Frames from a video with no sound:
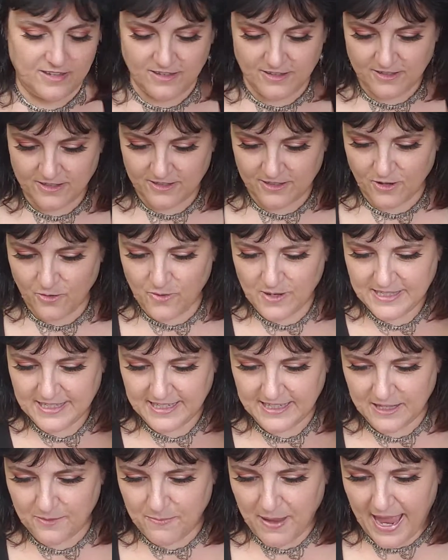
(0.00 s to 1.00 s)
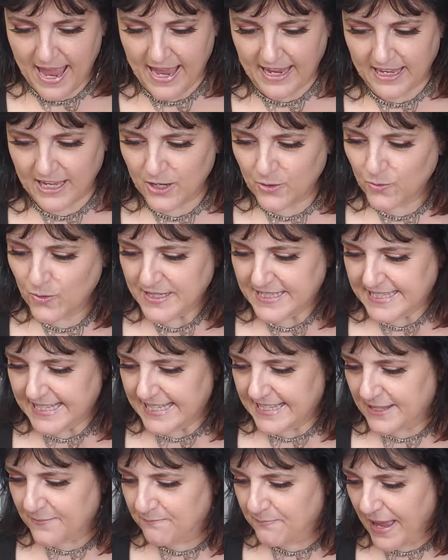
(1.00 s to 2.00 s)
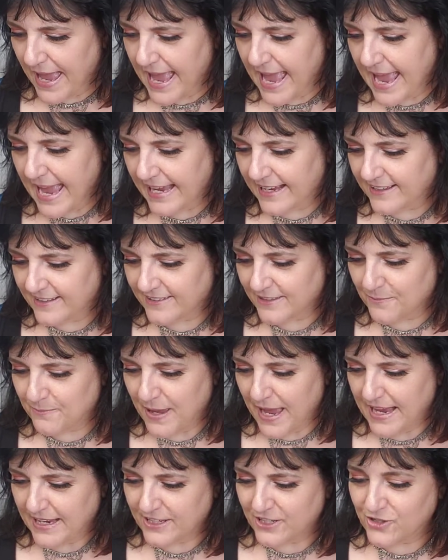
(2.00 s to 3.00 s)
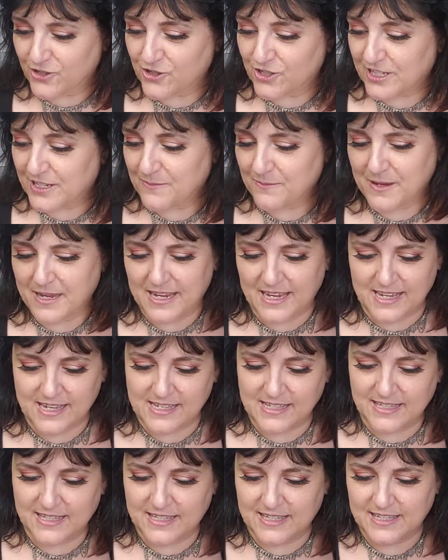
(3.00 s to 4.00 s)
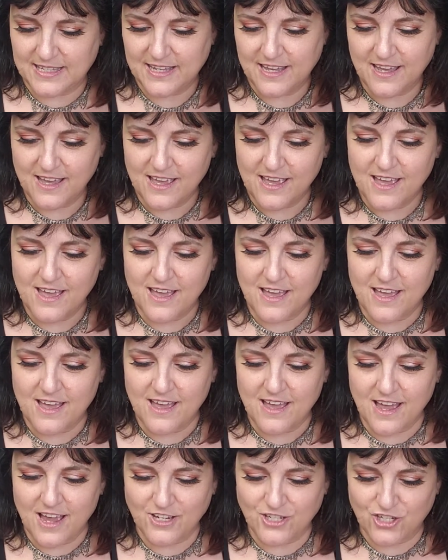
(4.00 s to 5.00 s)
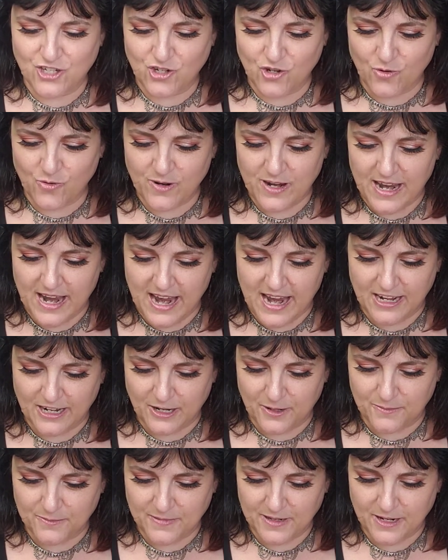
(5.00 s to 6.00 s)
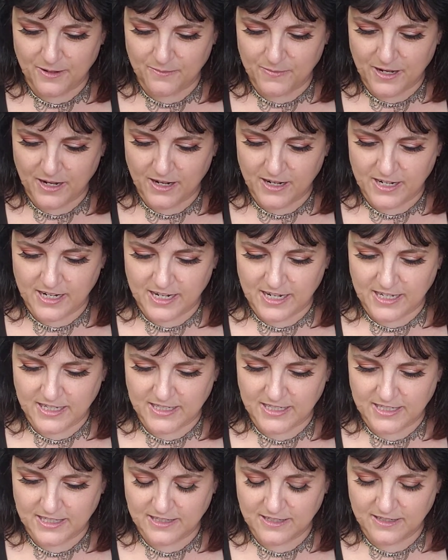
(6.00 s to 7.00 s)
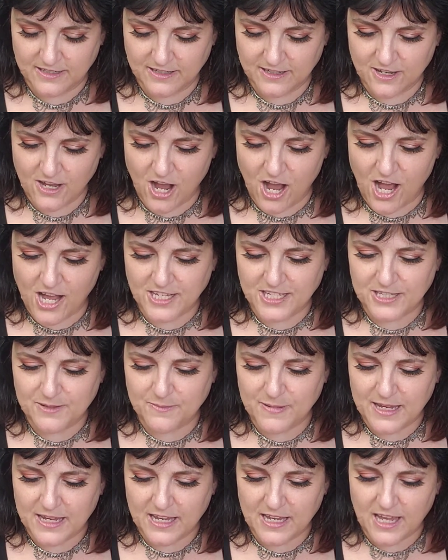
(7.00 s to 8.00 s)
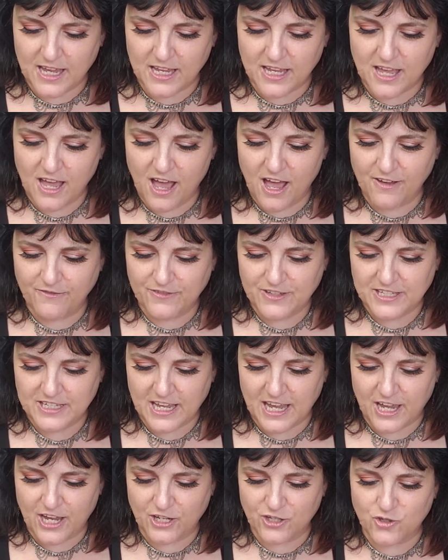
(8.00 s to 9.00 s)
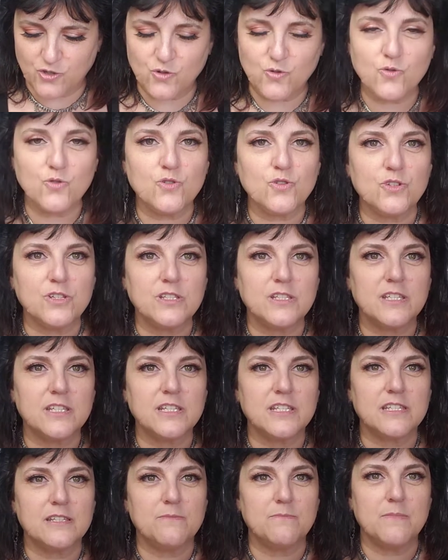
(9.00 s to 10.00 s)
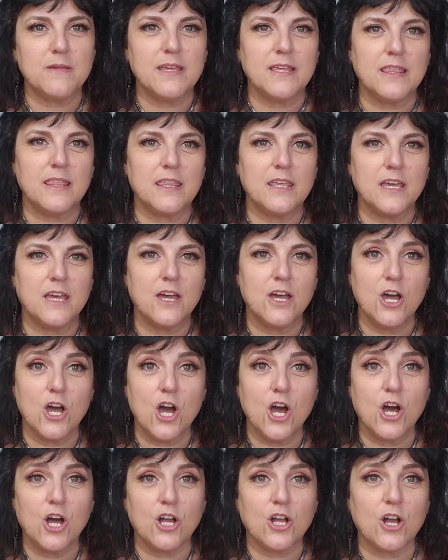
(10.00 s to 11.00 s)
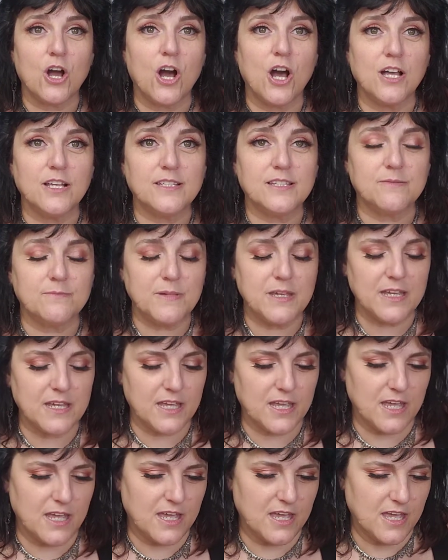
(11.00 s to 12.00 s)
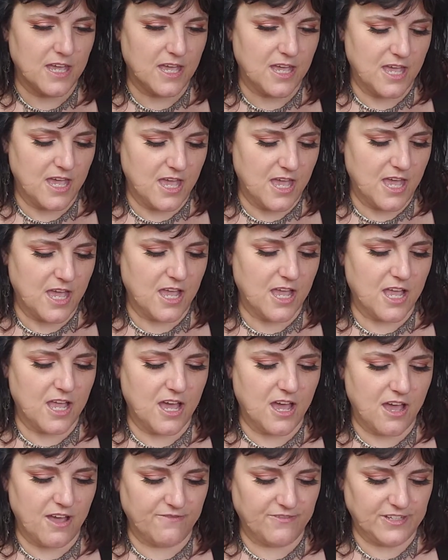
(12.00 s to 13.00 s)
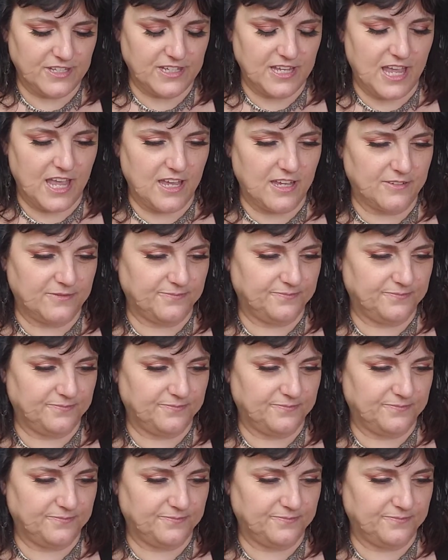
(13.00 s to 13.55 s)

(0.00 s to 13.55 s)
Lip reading: So what's in the bag? What's in the bag? The bag usually means a jewelry item. Yep, here it is. Cosmic cuff set. A Jules Smith cosmic cuff set.